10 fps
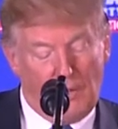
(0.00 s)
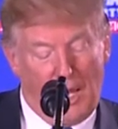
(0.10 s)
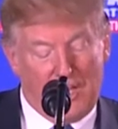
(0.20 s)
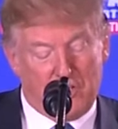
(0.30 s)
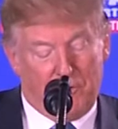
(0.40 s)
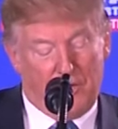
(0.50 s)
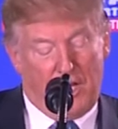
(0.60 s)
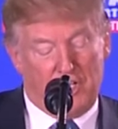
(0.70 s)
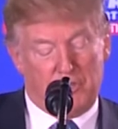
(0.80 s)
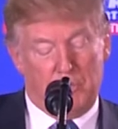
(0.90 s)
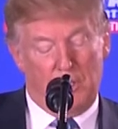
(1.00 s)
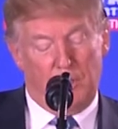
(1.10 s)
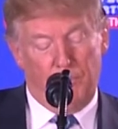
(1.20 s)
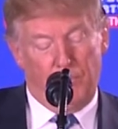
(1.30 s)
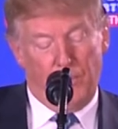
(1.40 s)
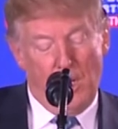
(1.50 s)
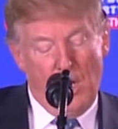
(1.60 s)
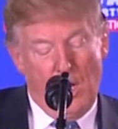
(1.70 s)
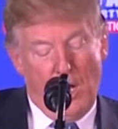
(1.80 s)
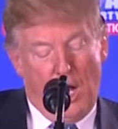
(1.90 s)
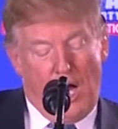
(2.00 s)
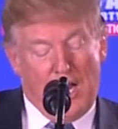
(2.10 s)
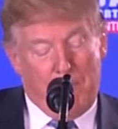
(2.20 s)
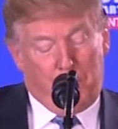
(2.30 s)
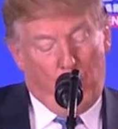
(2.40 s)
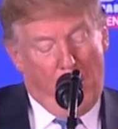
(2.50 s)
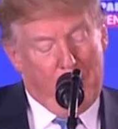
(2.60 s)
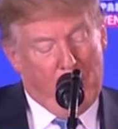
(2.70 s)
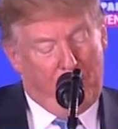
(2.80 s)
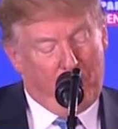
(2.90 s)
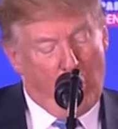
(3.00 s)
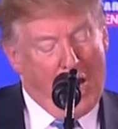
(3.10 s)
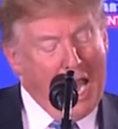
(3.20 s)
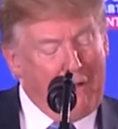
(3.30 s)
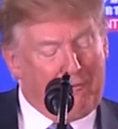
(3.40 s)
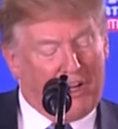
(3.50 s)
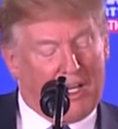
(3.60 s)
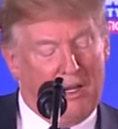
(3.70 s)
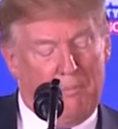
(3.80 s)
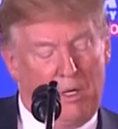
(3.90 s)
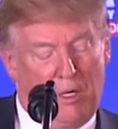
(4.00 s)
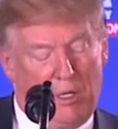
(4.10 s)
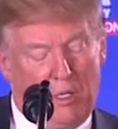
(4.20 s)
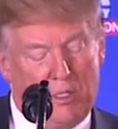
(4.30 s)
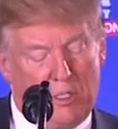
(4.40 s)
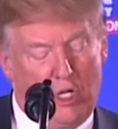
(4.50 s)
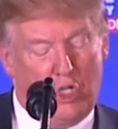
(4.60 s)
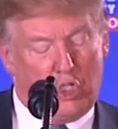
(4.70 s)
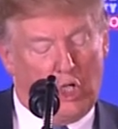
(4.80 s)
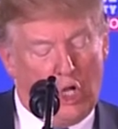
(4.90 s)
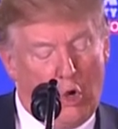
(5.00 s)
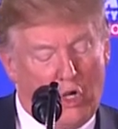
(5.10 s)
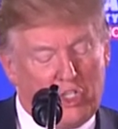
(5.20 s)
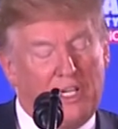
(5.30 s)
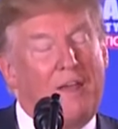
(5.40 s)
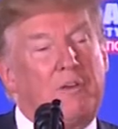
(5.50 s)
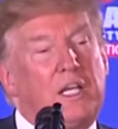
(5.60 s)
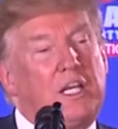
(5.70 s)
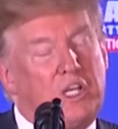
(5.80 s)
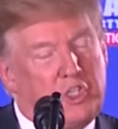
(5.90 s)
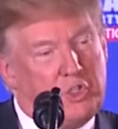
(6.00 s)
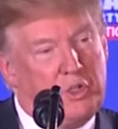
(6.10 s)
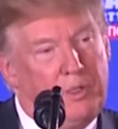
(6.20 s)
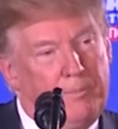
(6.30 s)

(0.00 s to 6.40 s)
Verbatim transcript: as of last year. Unemployment for African Americans is the lowest level in history.